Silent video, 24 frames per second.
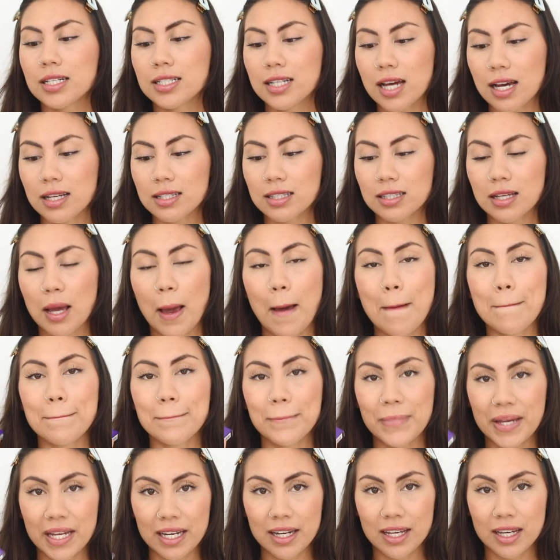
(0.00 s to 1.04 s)
Dusk
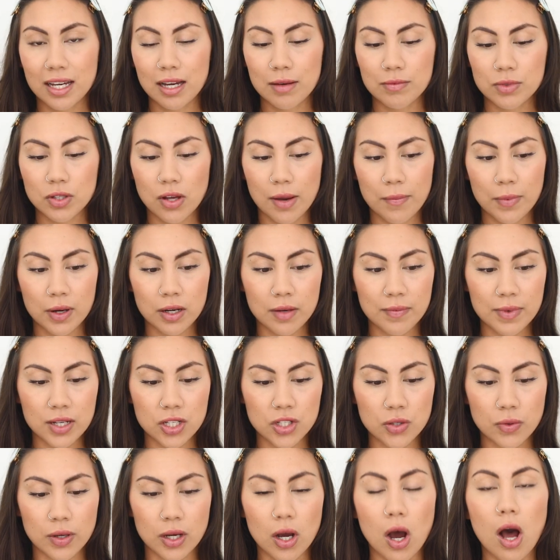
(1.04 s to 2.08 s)
Medium. So I'm going to be
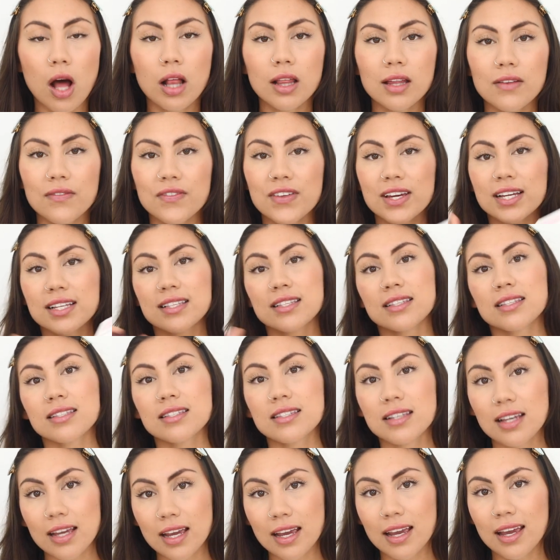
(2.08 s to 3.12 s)
doing all of
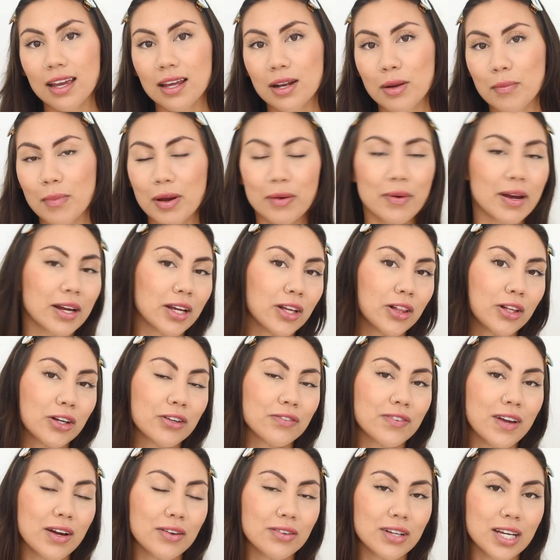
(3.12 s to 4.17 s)
this in my regular
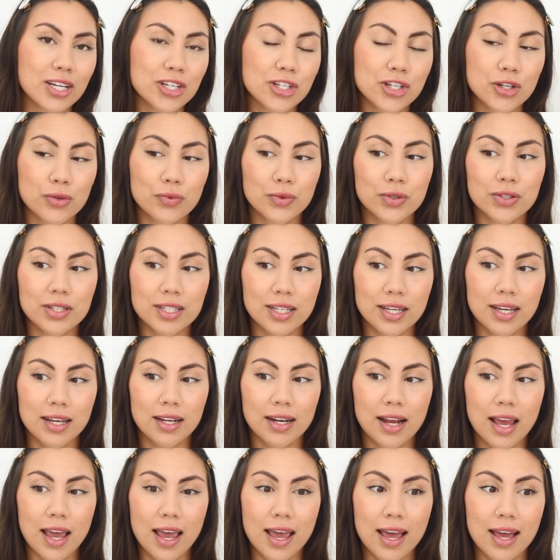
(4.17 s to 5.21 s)
foundation routine
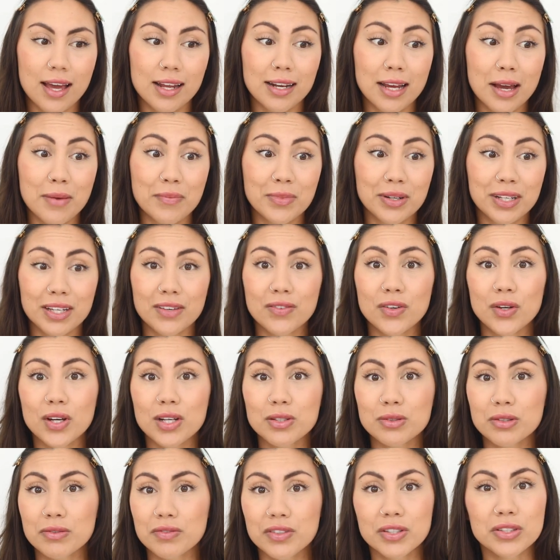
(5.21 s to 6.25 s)
and I'm going to give you
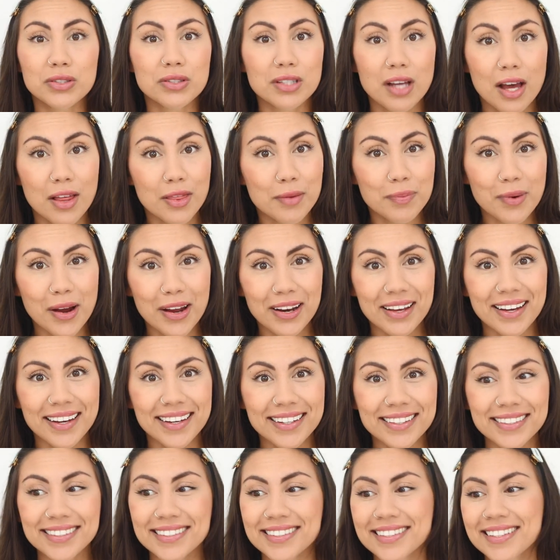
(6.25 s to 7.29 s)
guys reviews on the
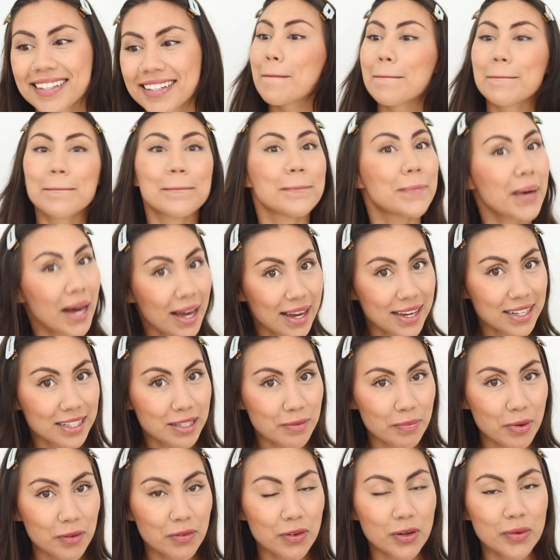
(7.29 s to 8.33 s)
products.
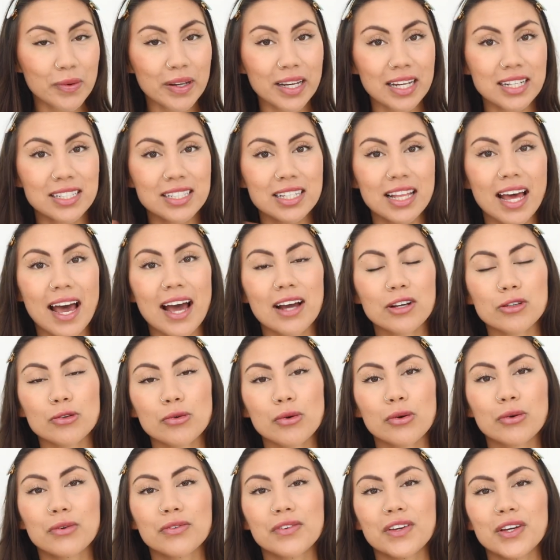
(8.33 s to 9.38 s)
But before we get into the
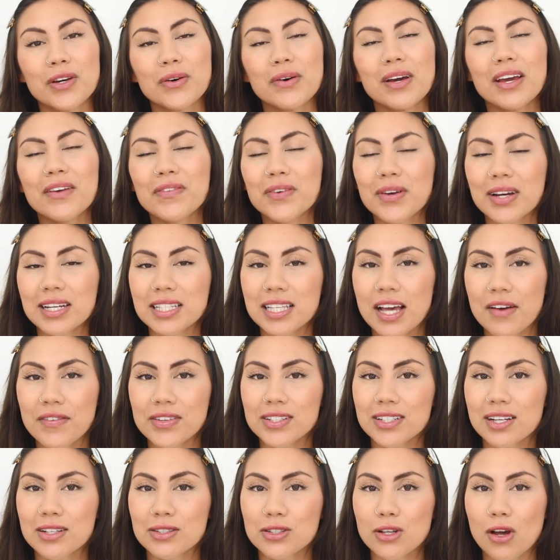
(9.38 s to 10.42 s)
actual review, if you guys
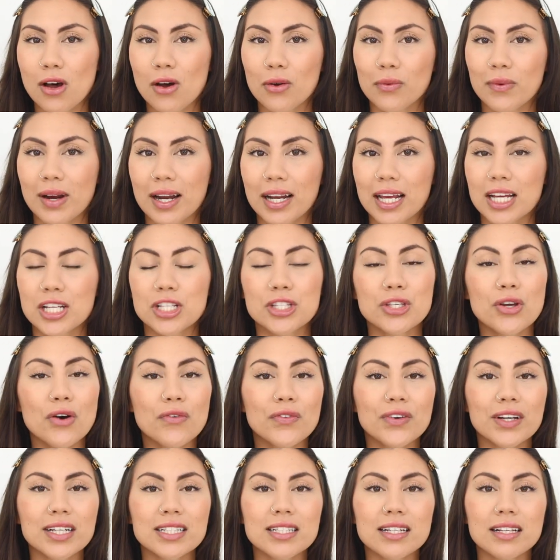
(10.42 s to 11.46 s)
haven't done so already, don't
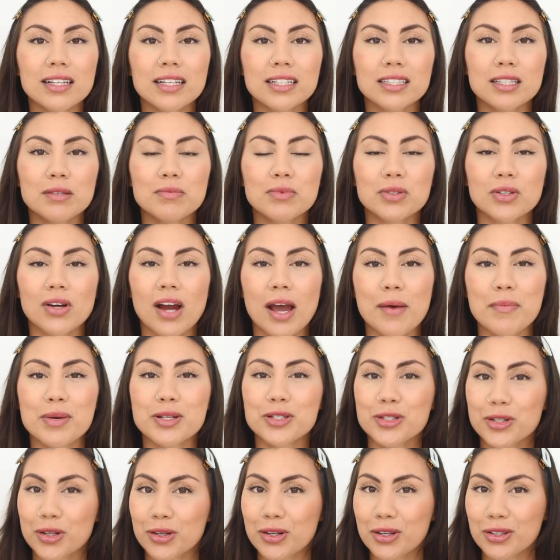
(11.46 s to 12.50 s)
forget to click subscribe
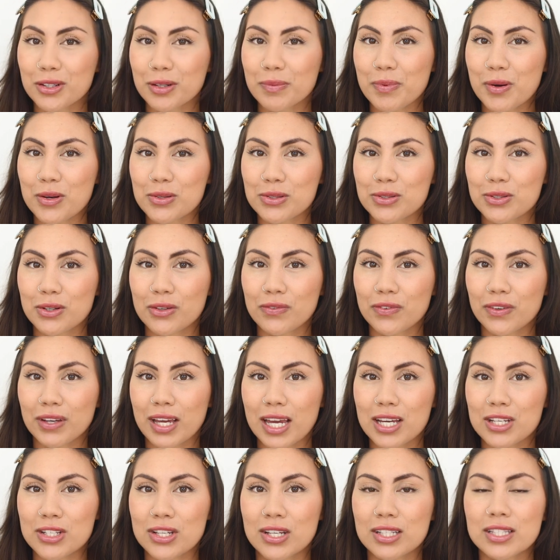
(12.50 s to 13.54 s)
and turn on your post
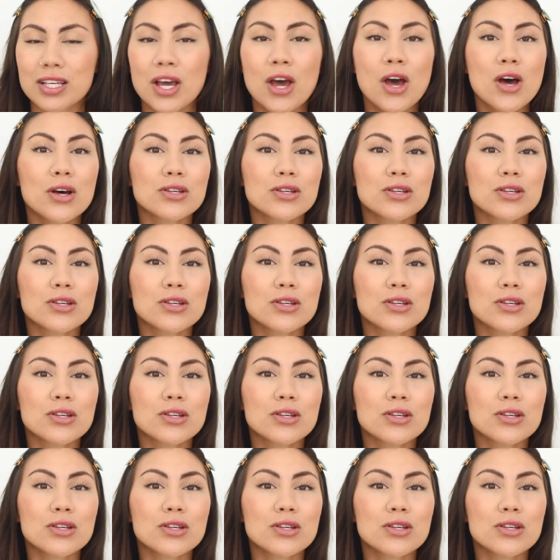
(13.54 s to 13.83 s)
notifications